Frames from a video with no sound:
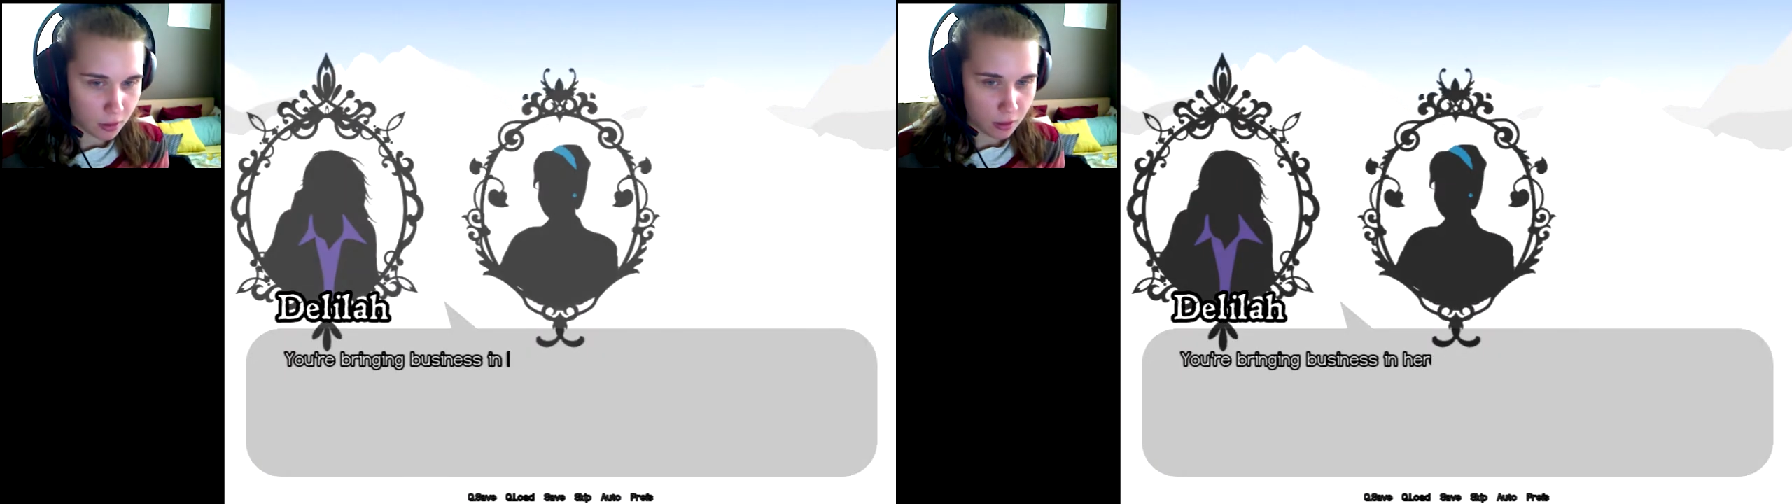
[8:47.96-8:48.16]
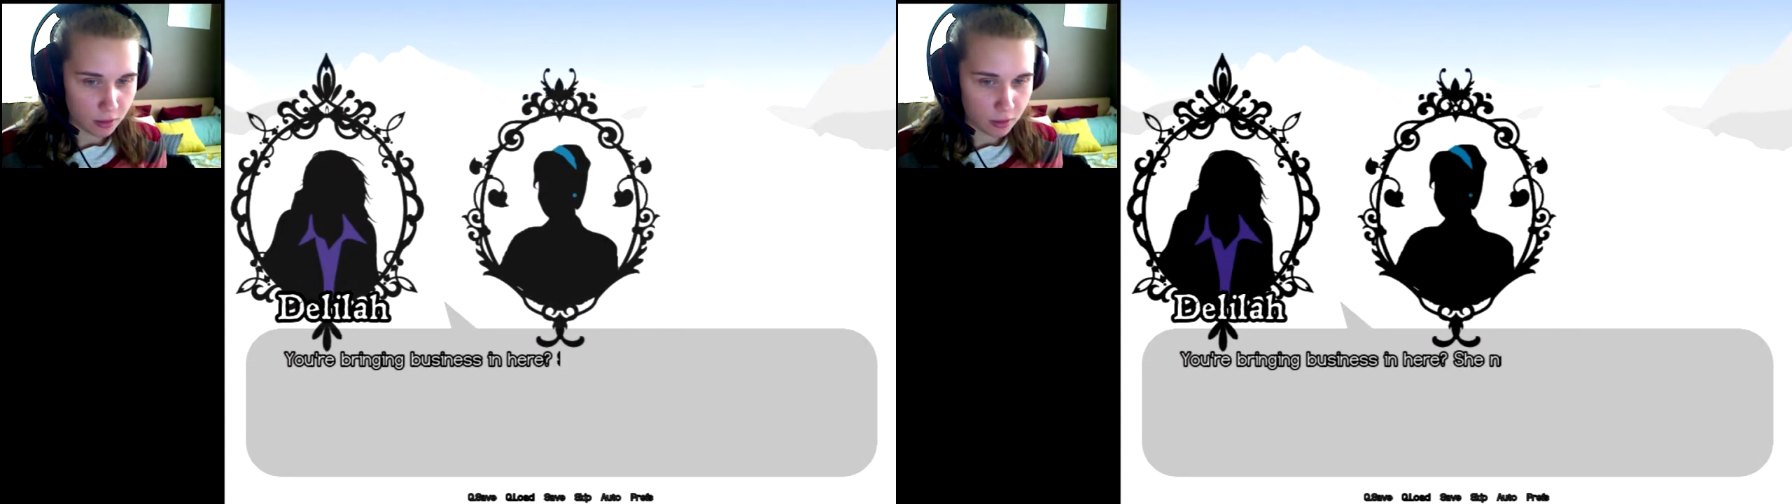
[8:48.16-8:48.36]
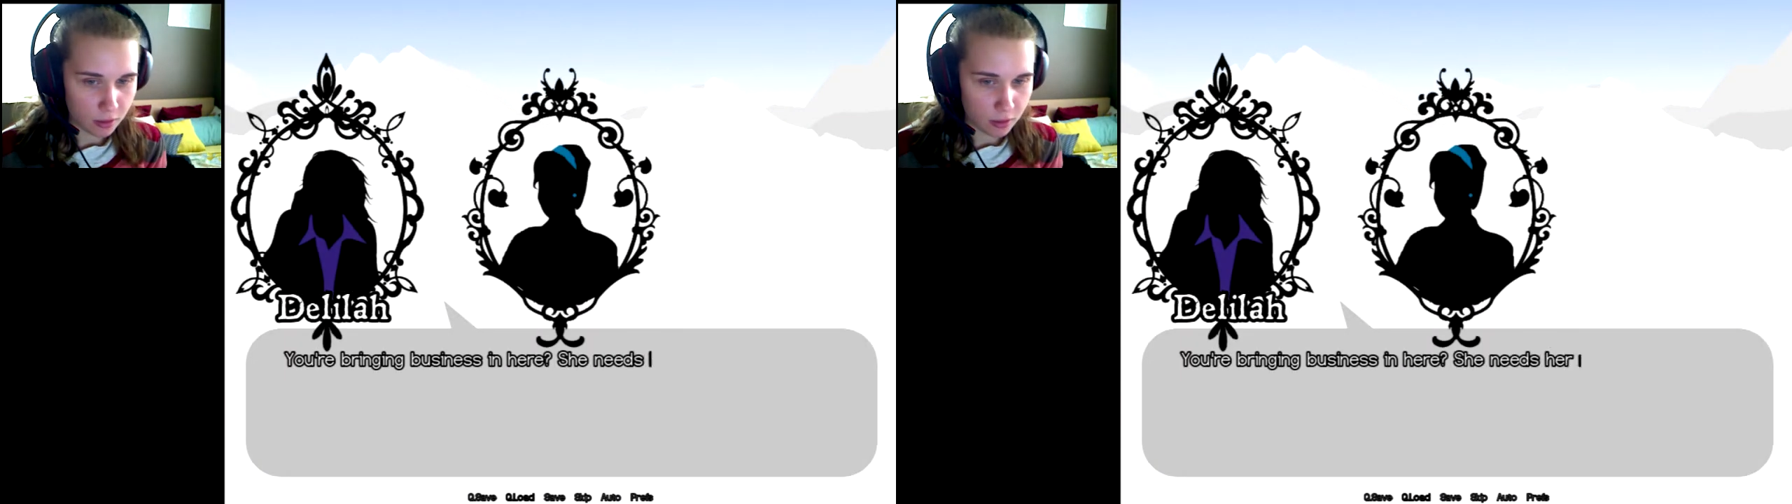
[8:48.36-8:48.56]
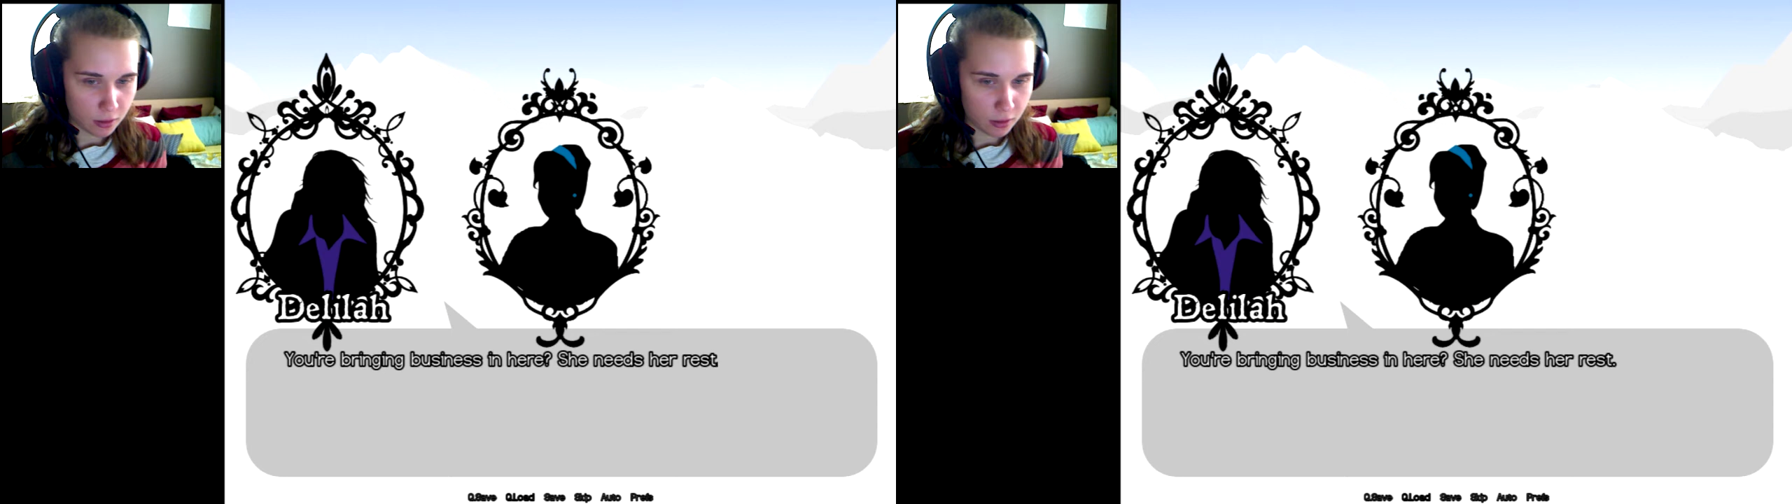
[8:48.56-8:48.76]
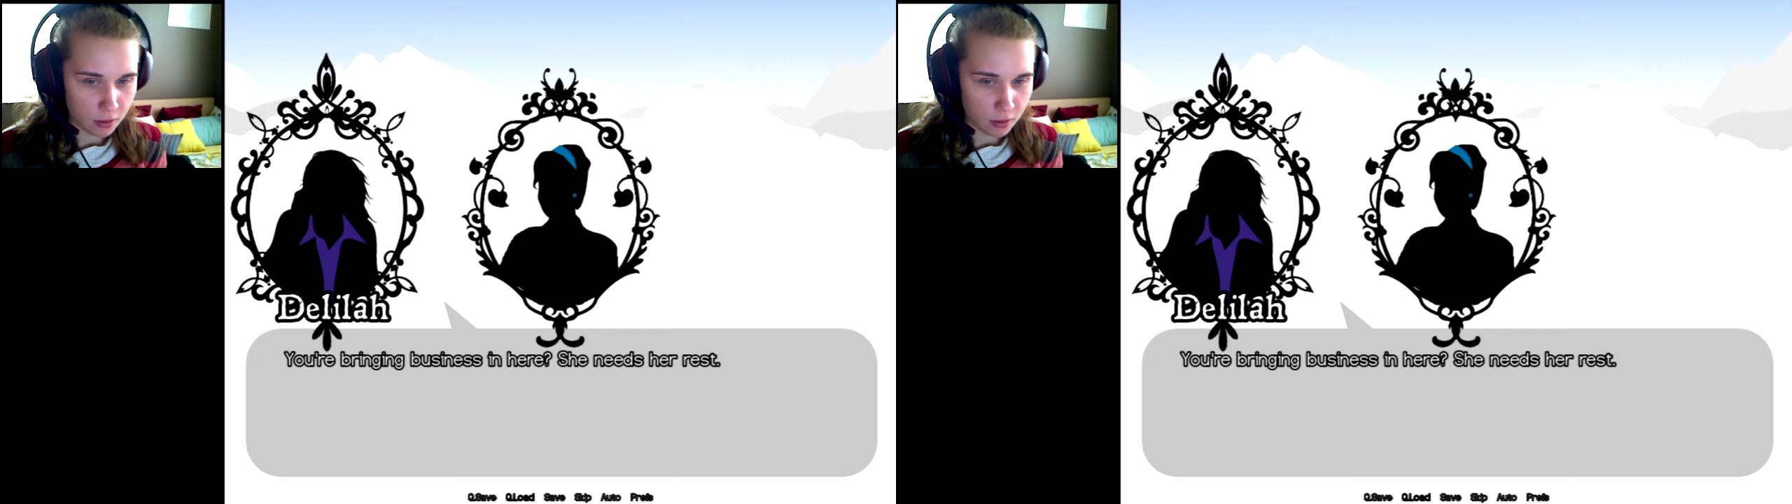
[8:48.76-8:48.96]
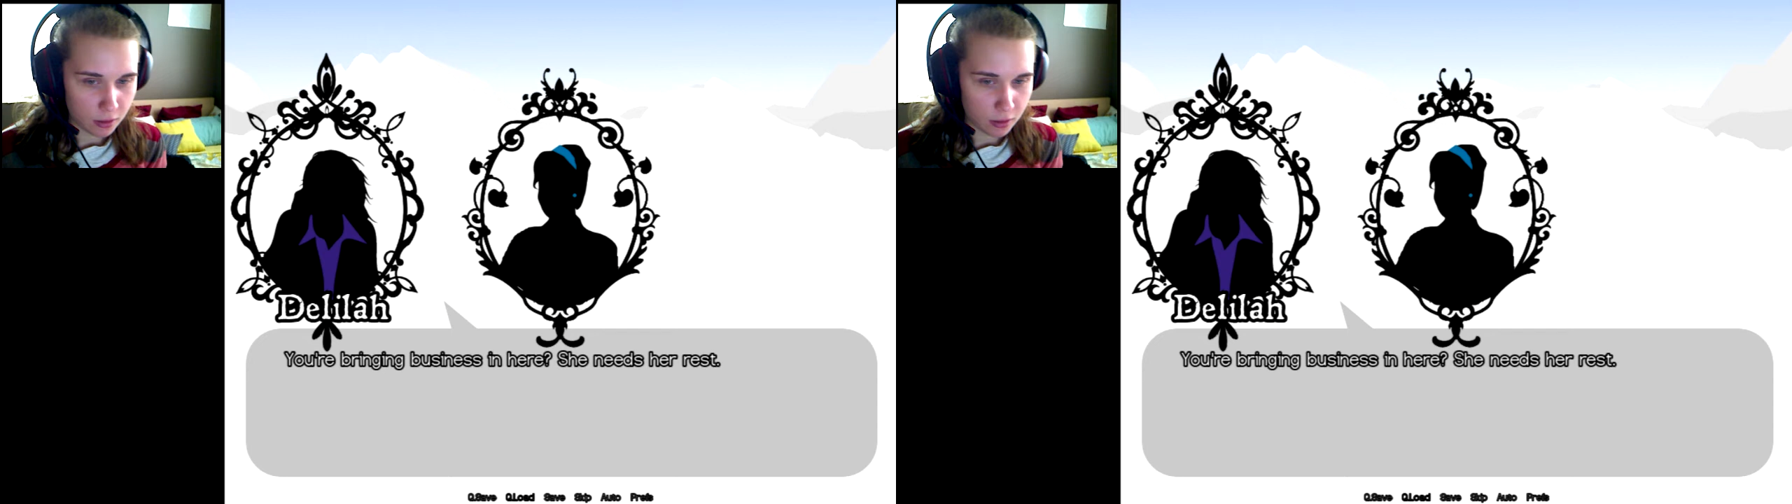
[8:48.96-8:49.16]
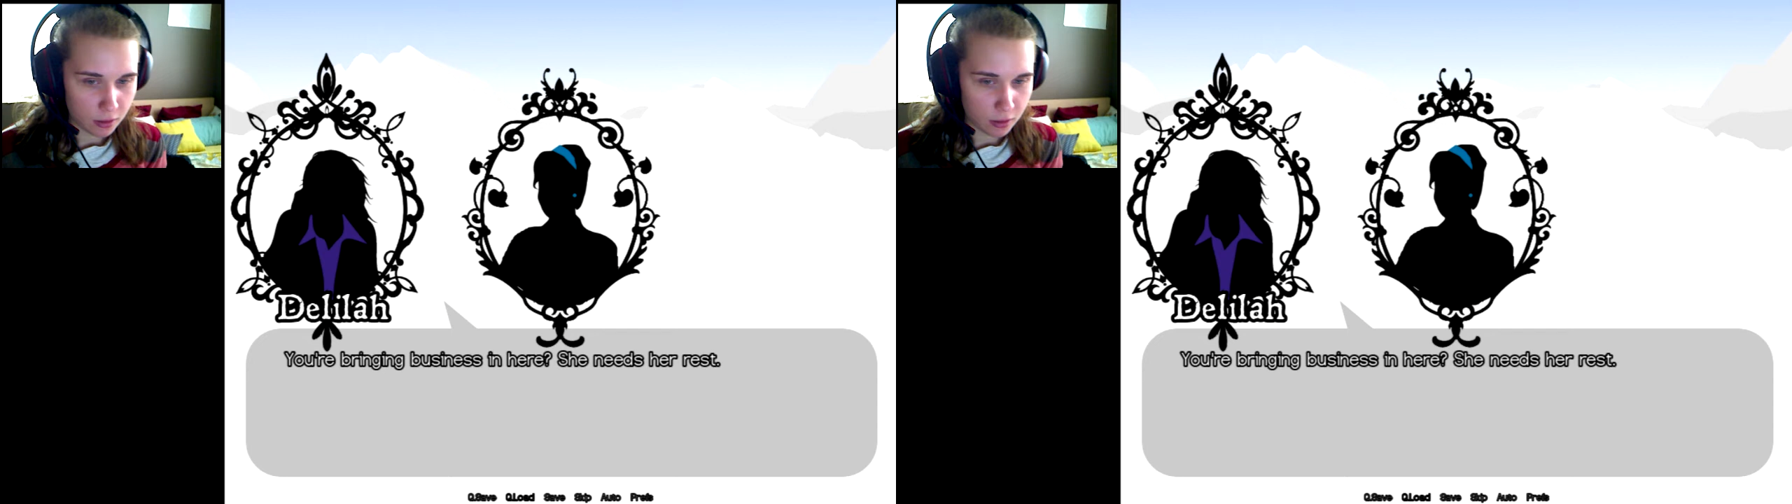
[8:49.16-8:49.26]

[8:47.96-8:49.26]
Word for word: Delilah. You're